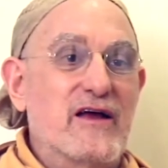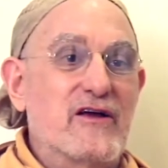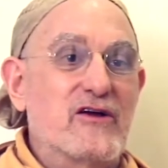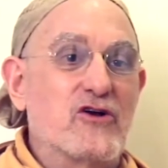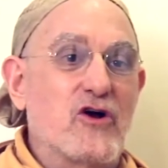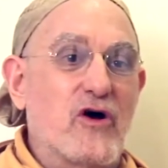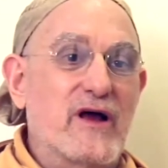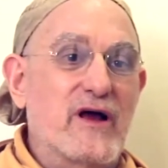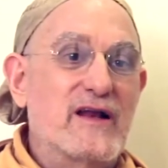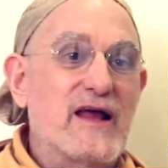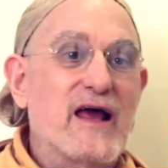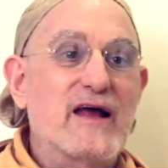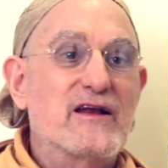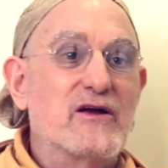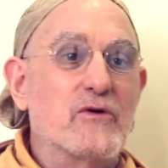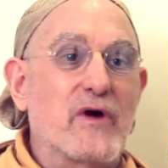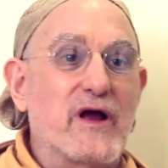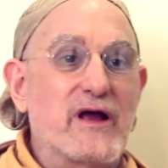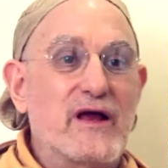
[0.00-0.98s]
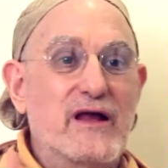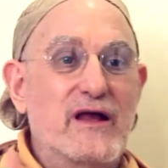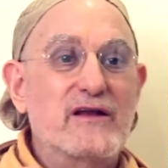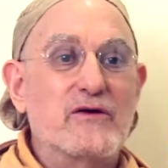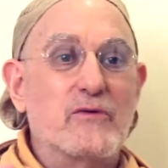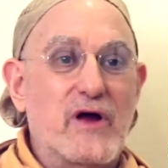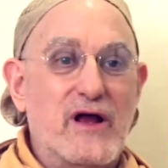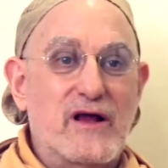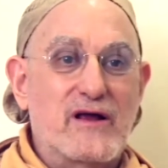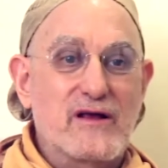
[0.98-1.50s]
And anyway,
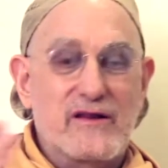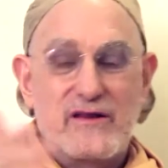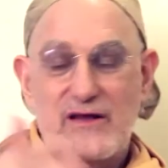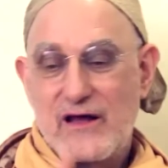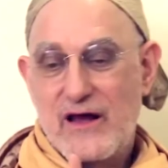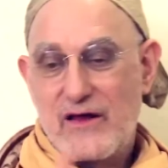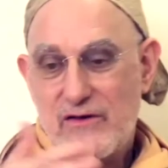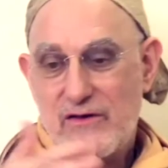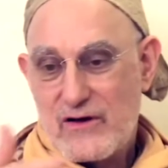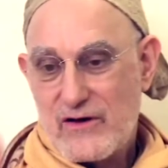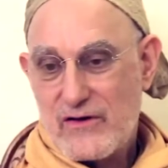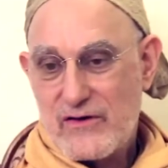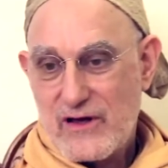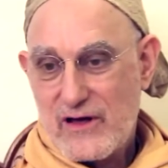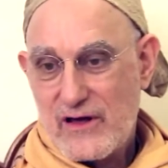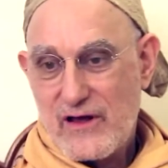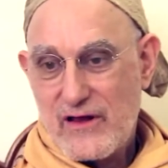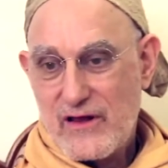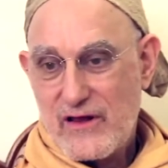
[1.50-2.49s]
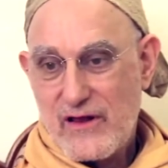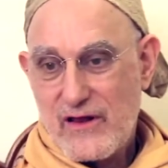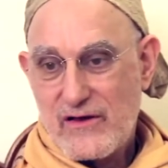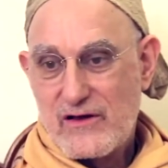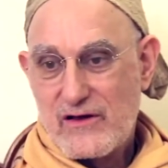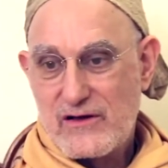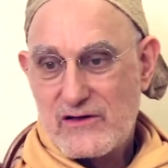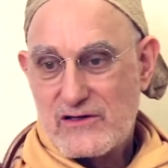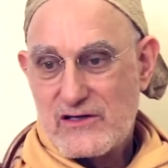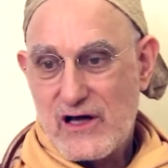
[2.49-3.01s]
the
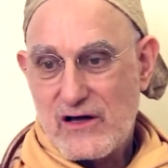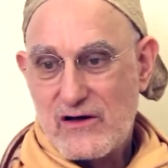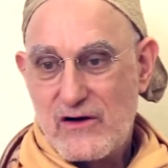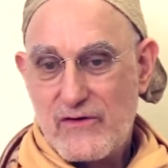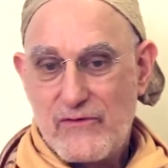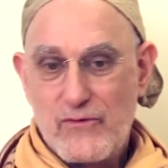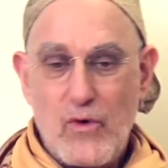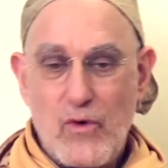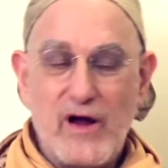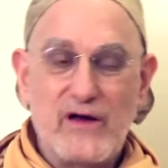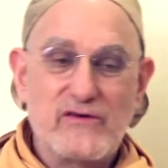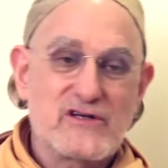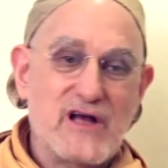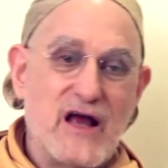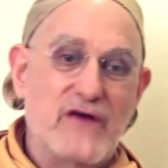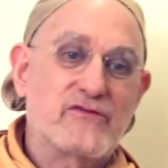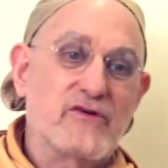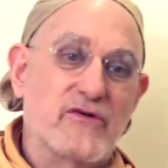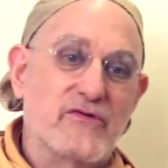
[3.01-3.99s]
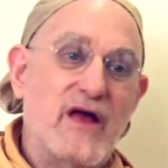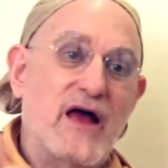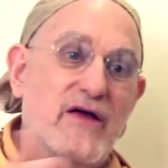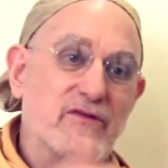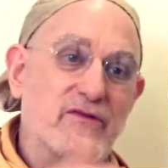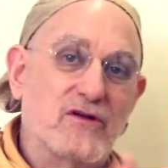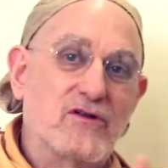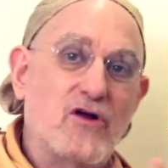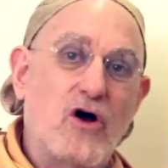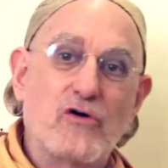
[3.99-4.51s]
consecutive wives after that,
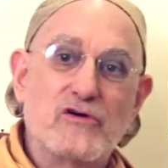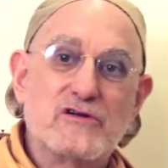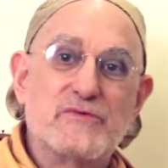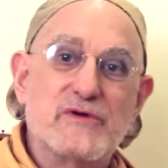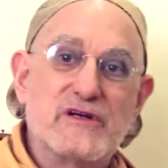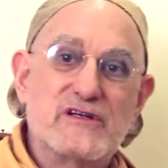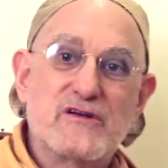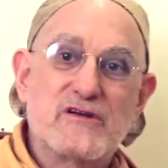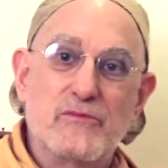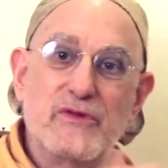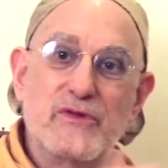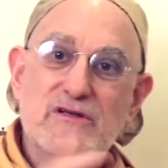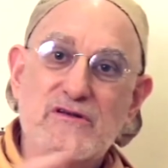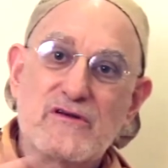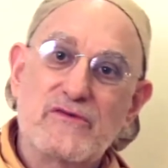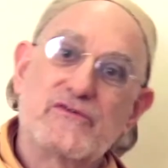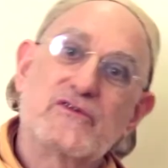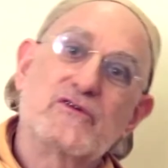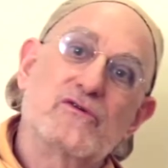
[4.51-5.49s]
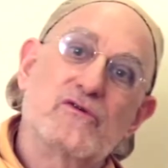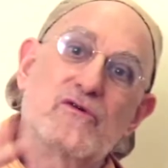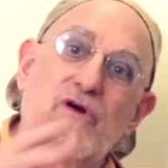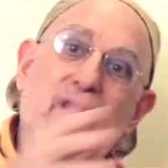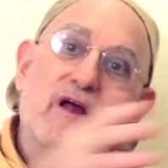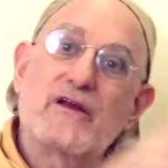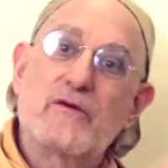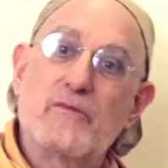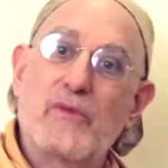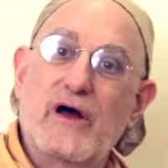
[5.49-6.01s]
they'll always be submissive to
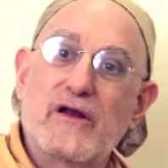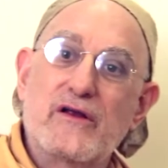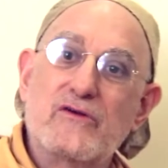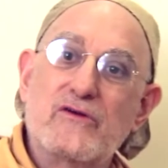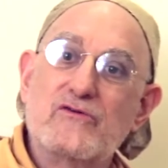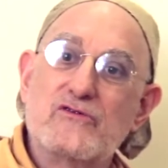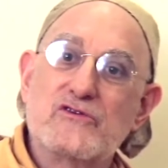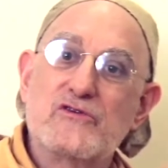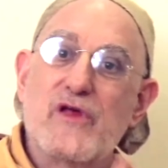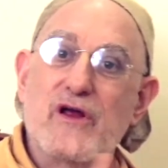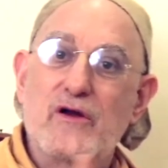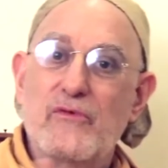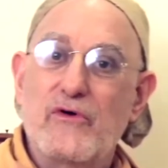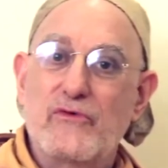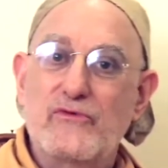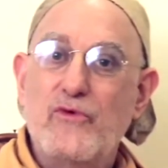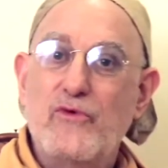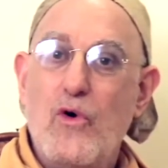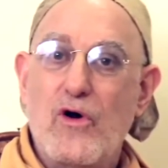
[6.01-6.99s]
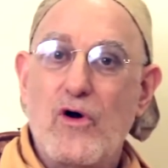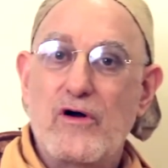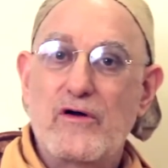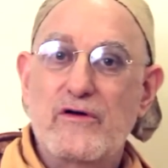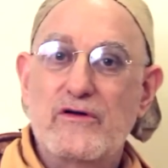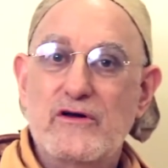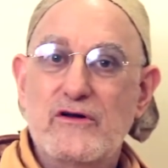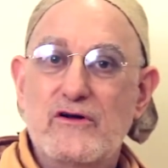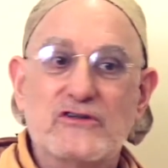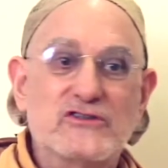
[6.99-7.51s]
anybody who's there before.
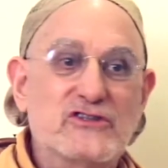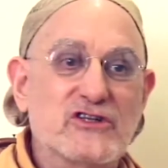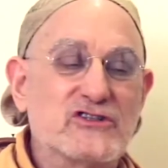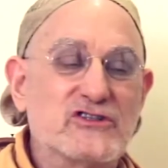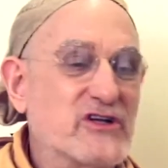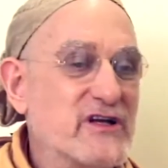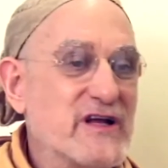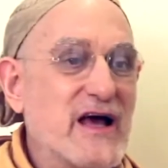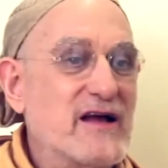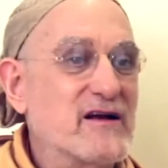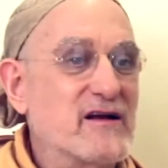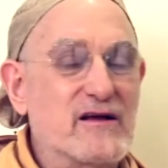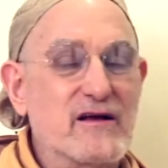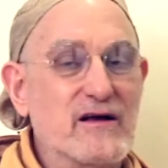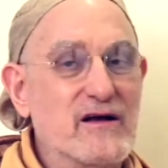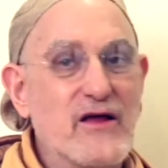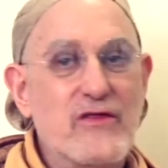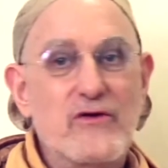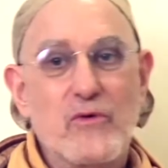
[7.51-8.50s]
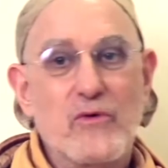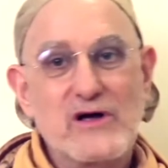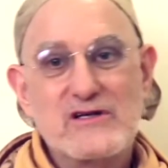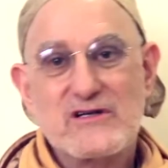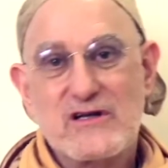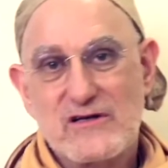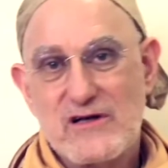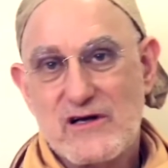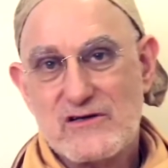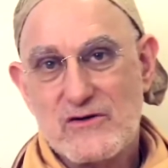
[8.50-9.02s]
It's just the etiquette, otherwise
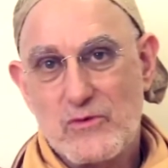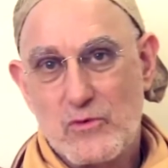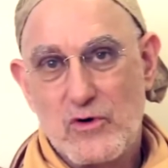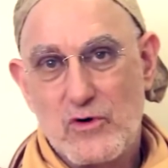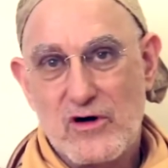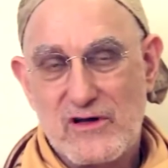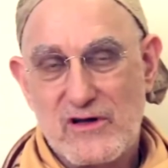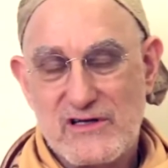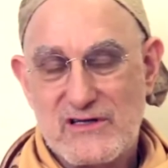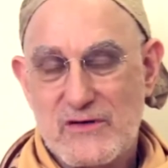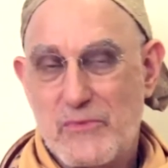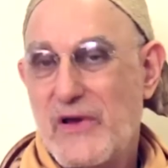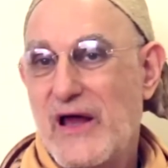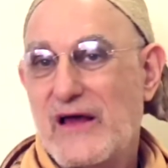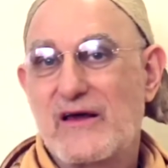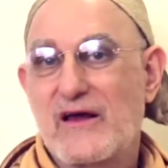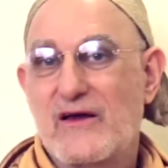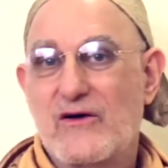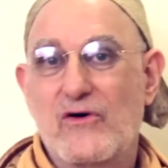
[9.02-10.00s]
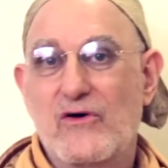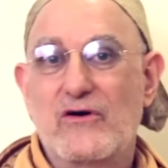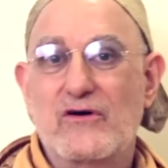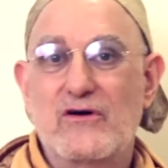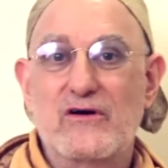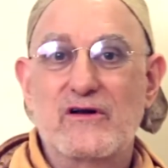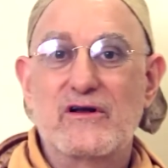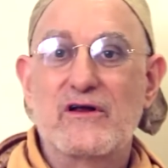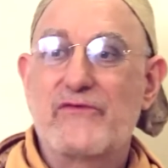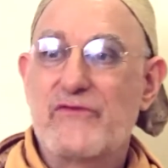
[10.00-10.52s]
it doesn't work. There's a pecking
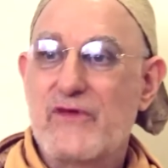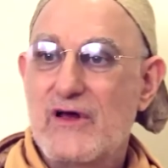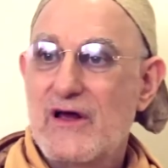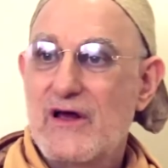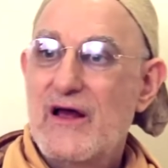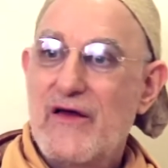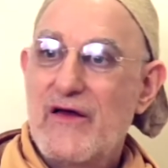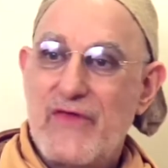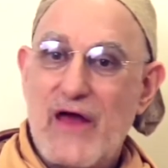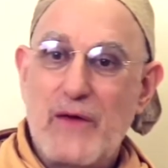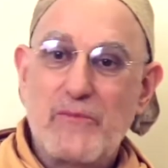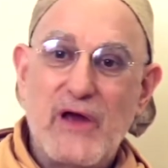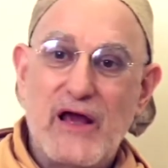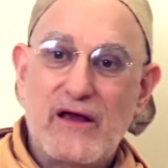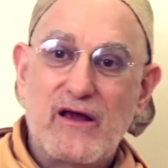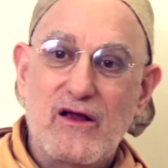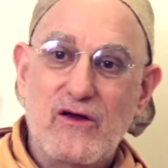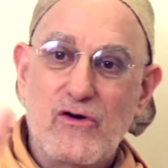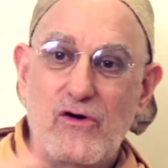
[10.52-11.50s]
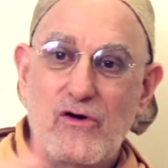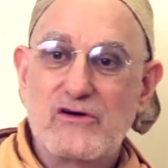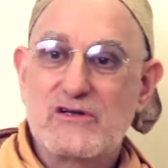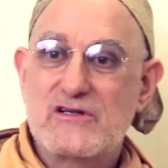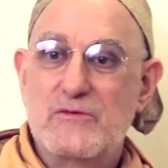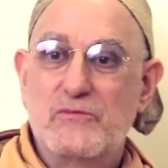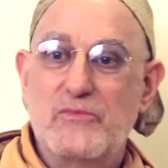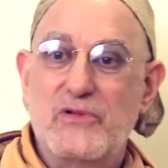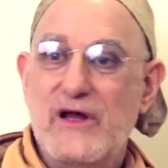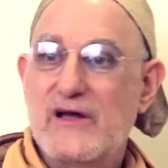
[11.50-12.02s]
order, and if that pecking order's
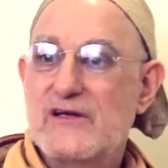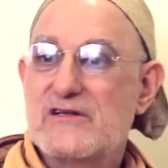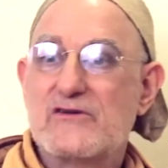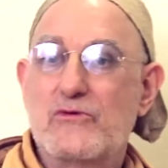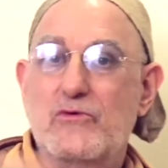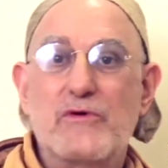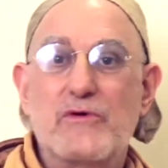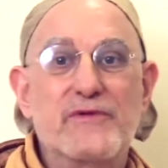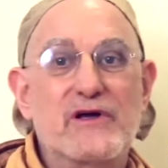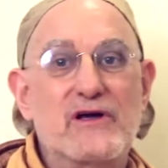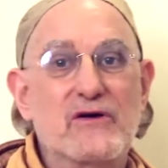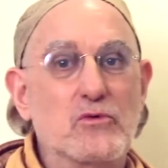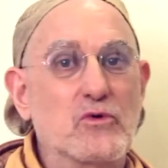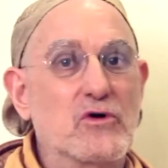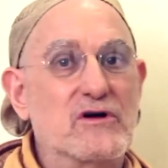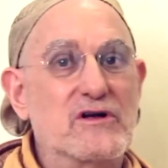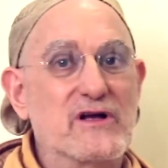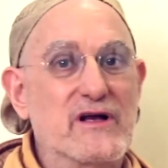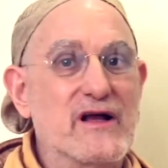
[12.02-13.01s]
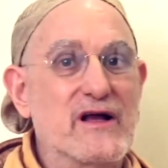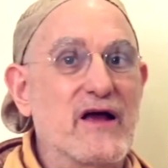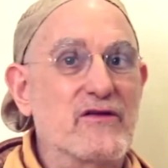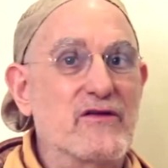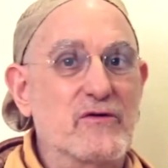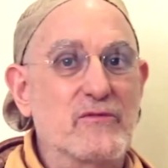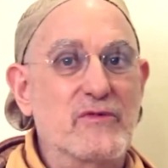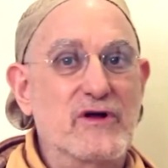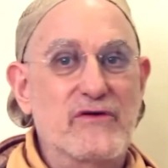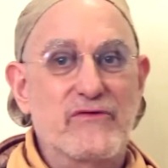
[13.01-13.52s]
in place, the women can work
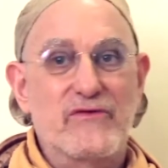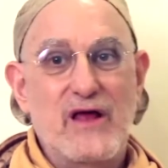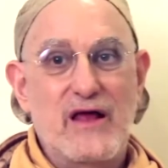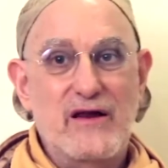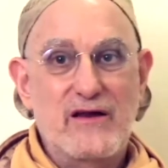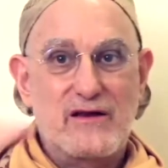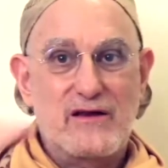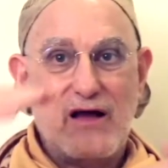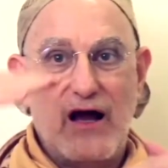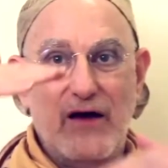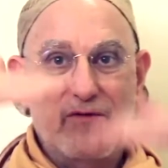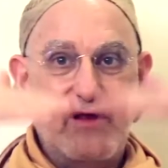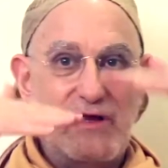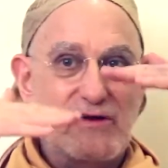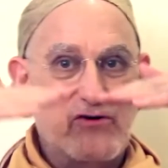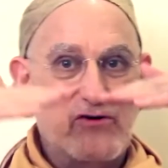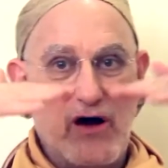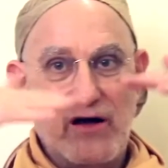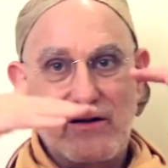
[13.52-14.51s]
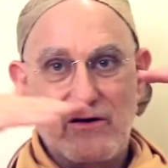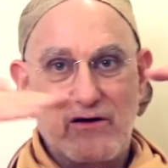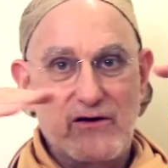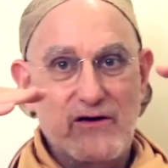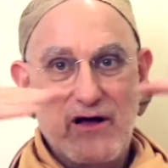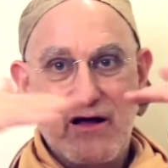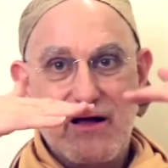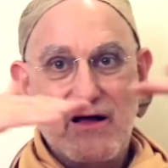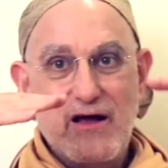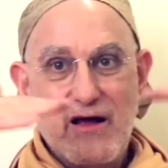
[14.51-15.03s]
together. But if any time they try to,
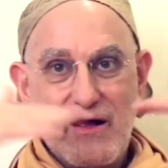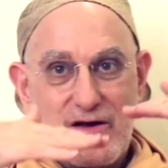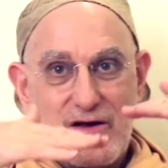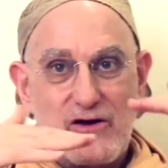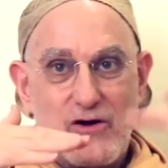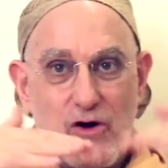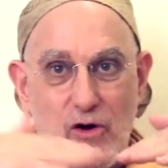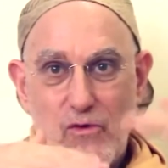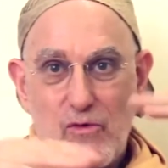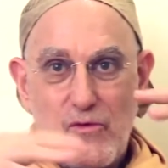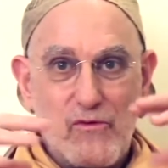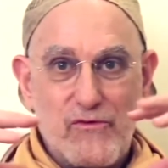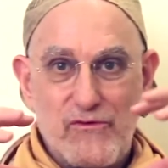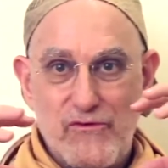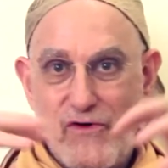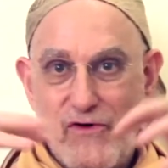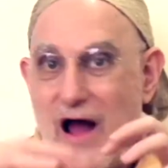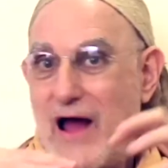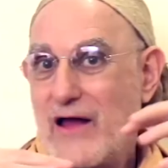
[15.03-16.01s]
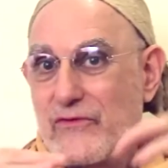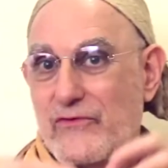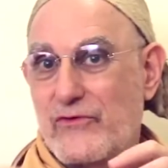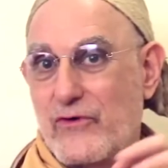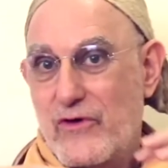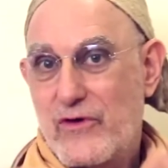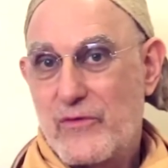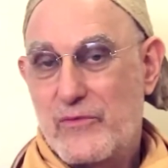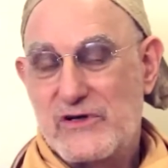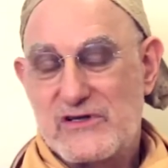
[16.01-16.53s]
vie
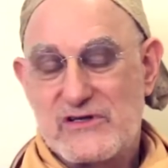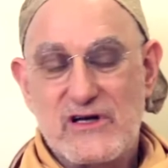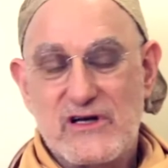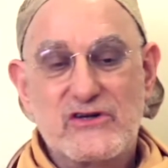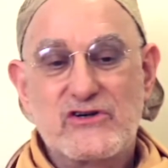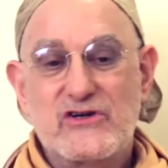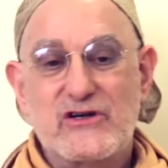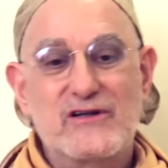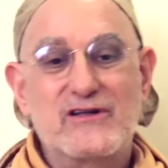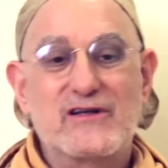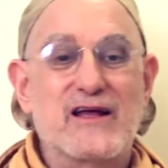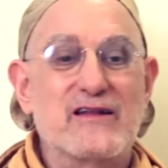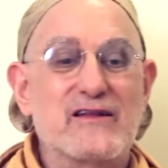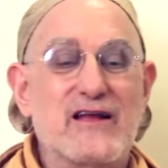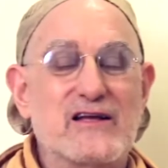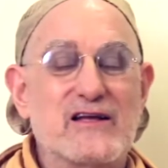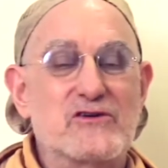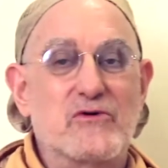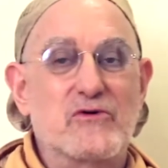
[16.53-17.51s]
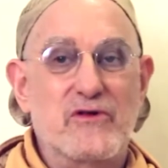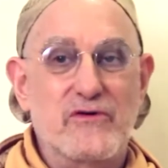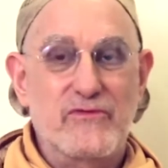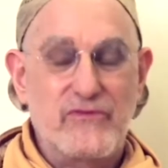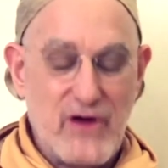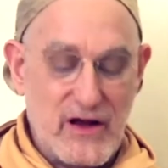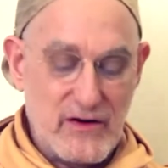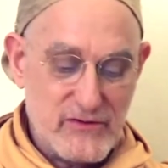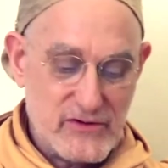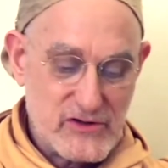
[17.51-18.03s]
for the position, then that's where the
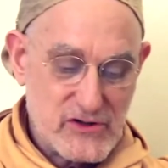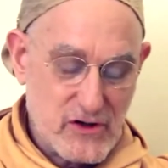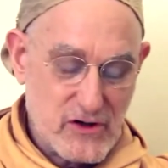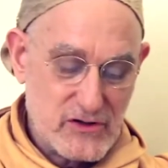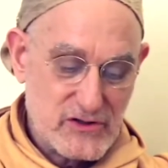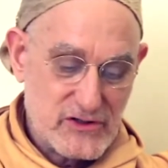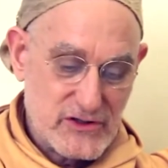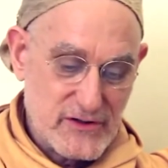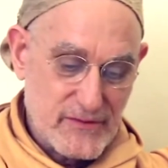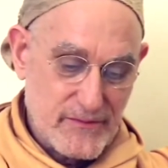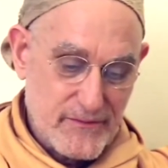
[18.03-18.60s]
fight starts.